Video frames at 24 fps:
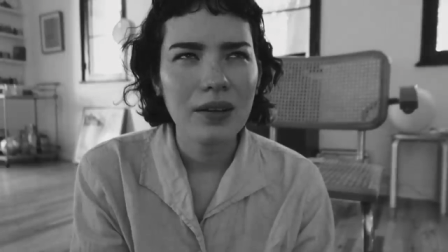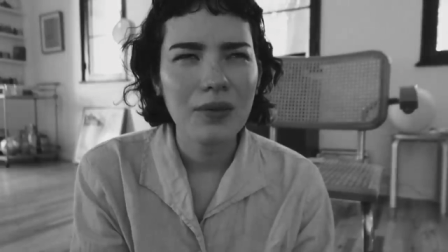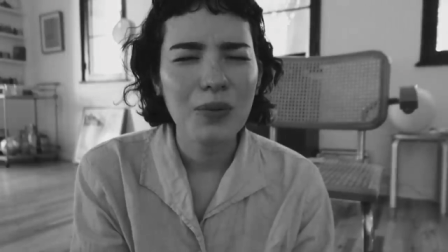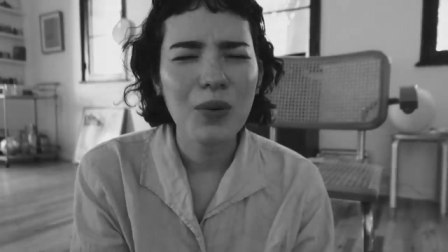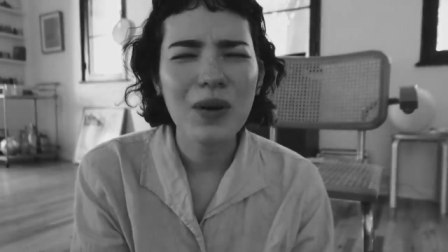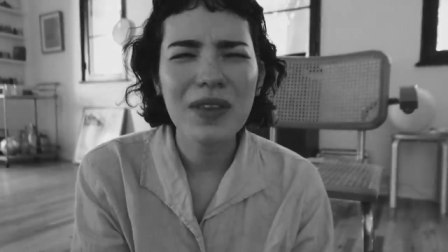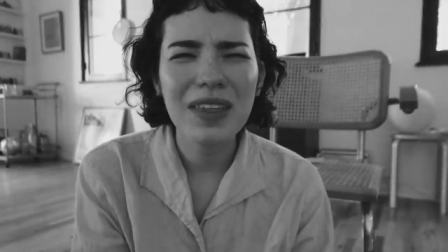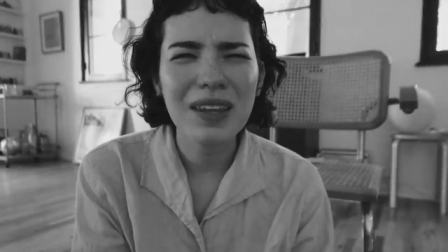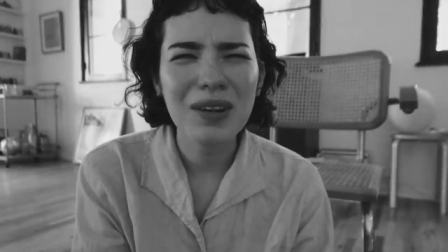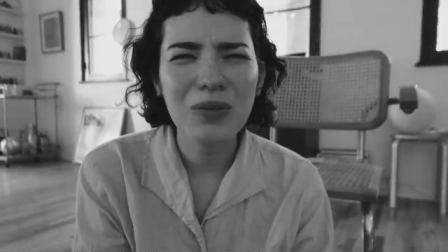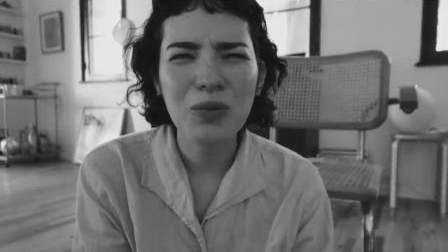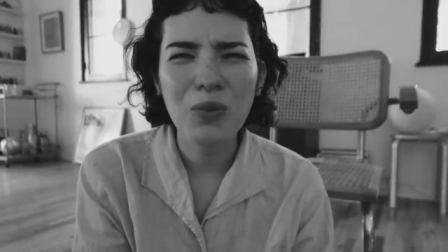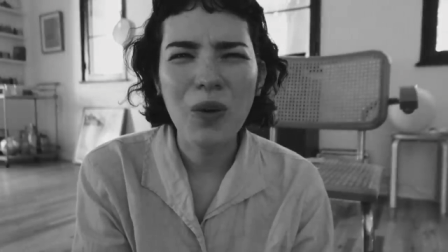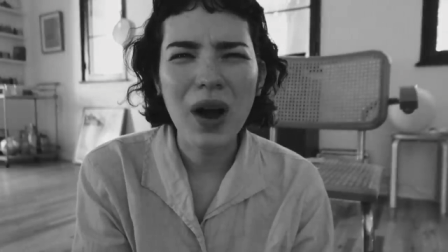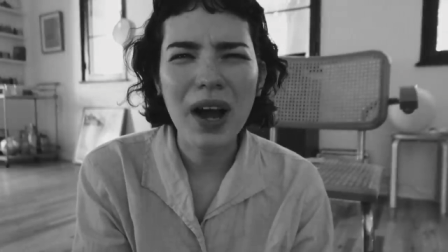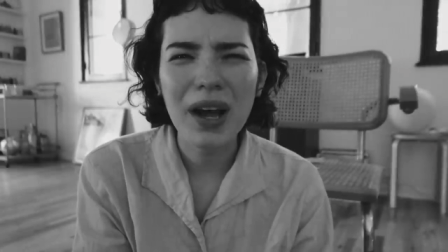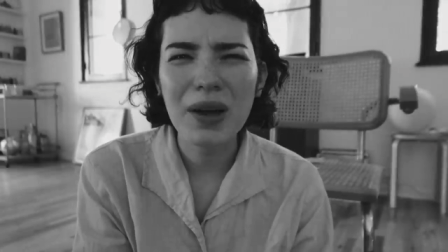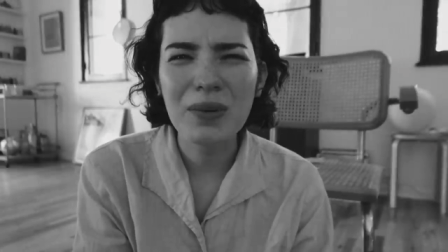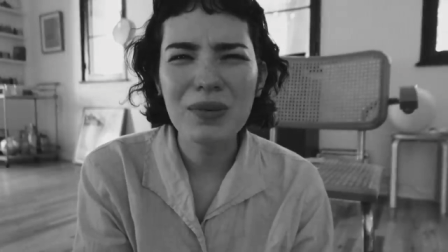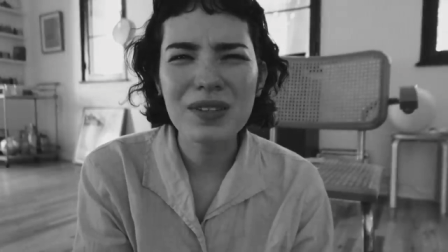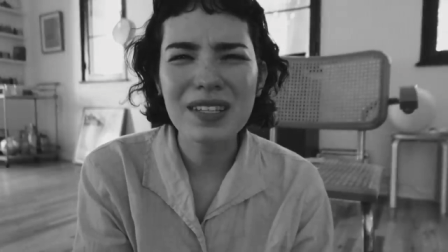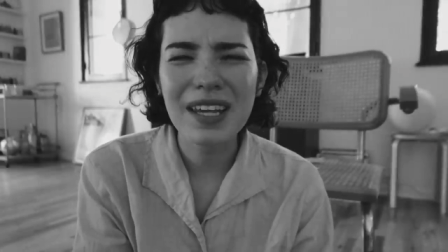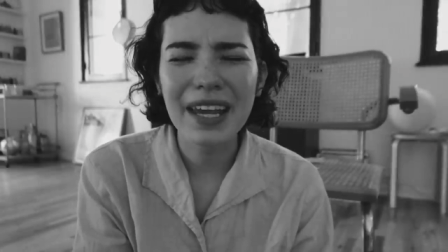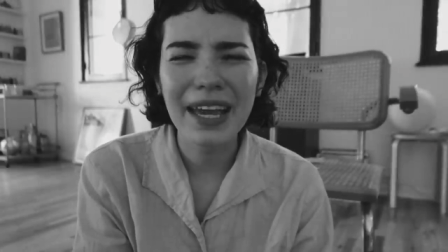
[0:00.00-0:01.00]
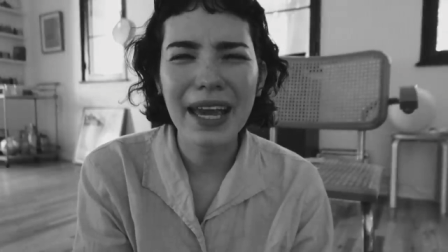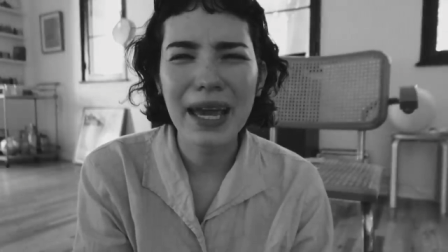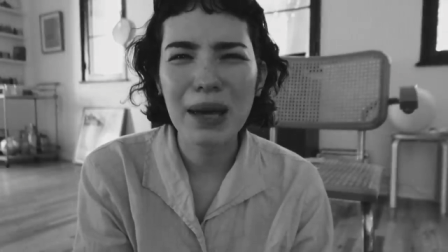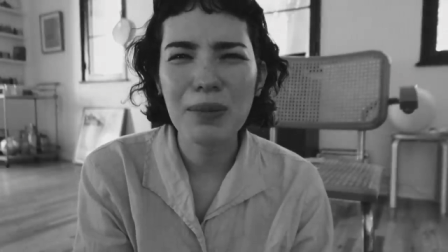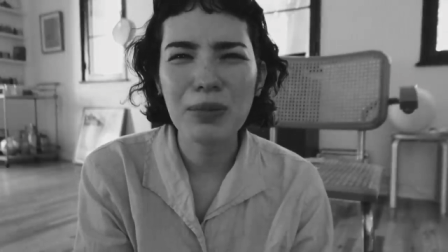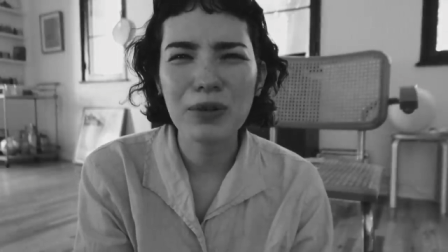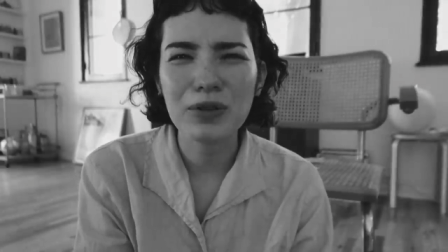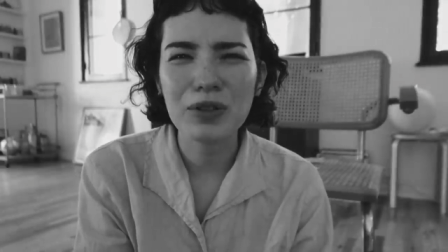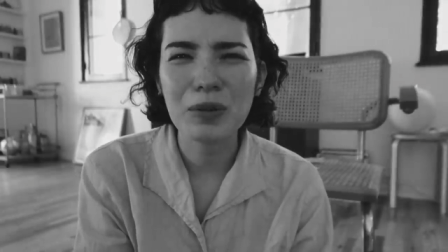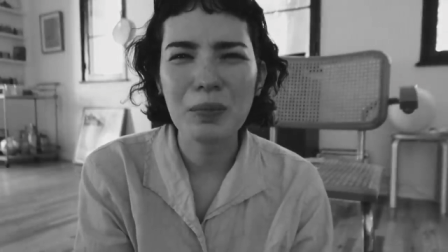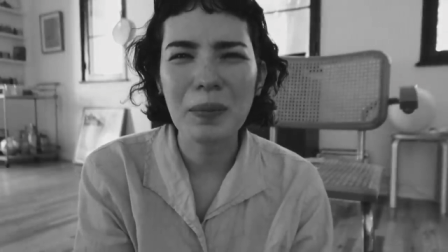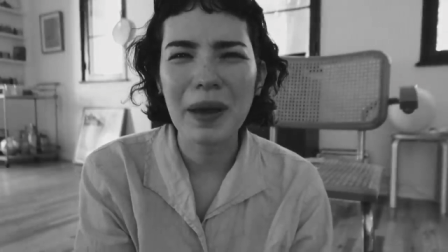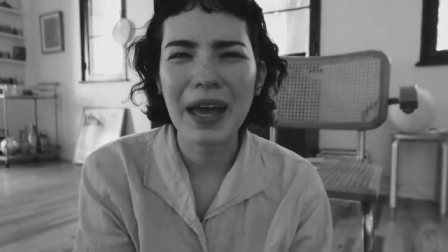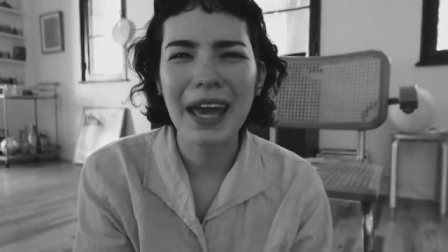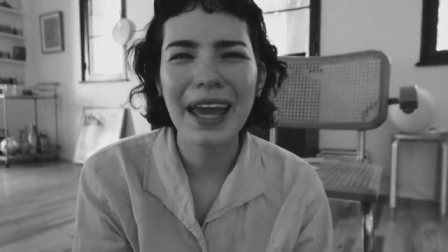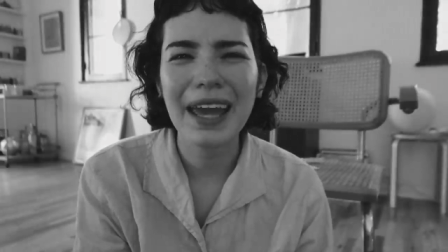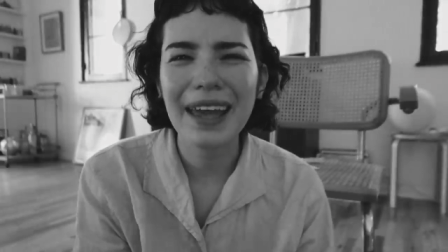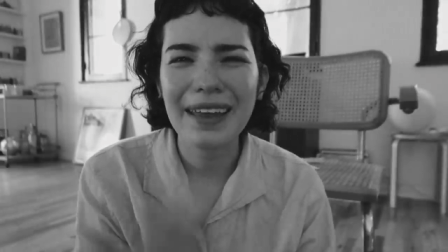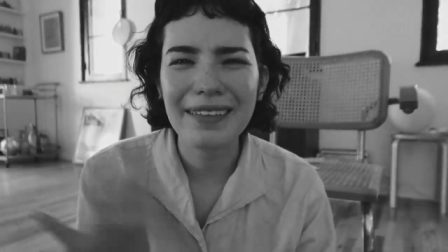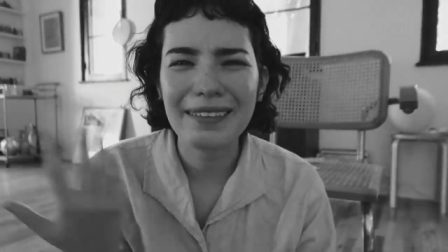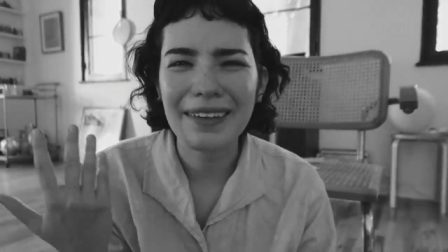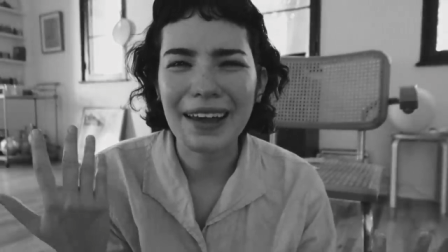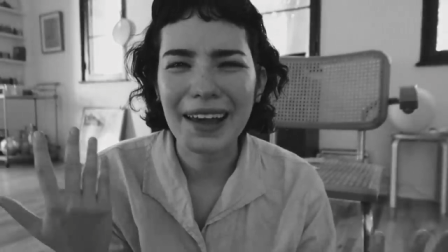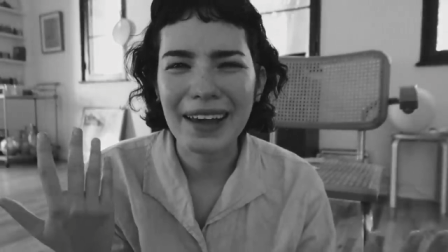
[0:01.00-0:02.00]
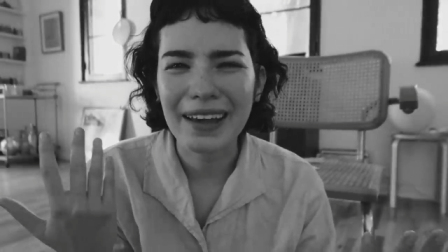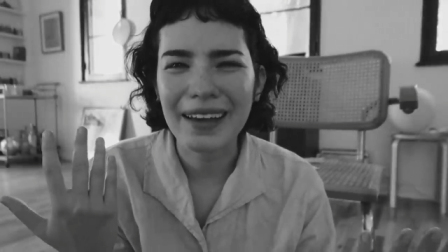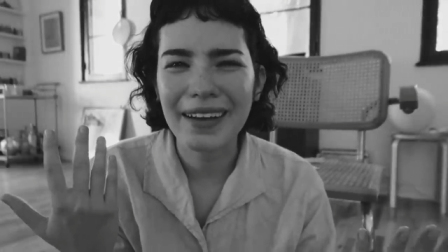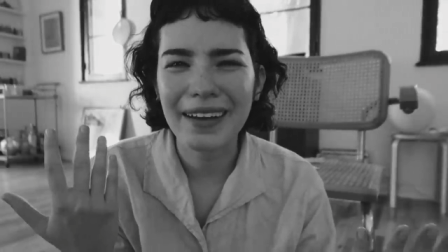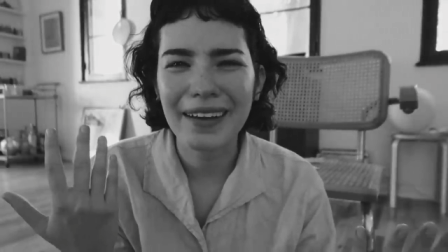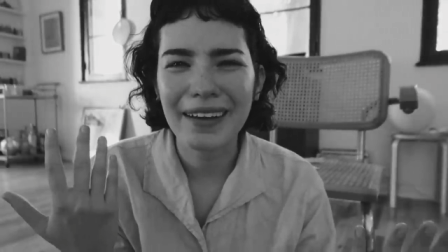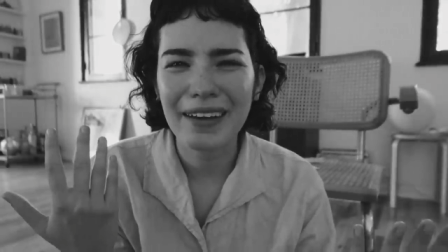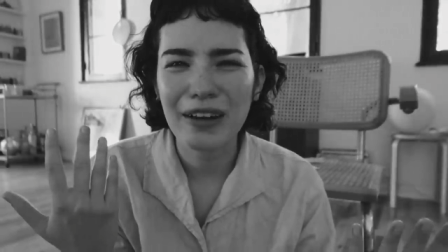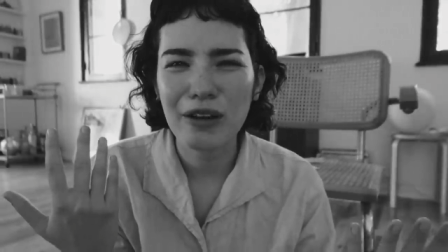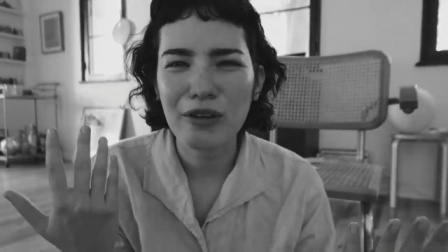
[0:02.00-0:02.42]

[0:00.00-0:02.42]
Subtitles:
well then why was I able to pay like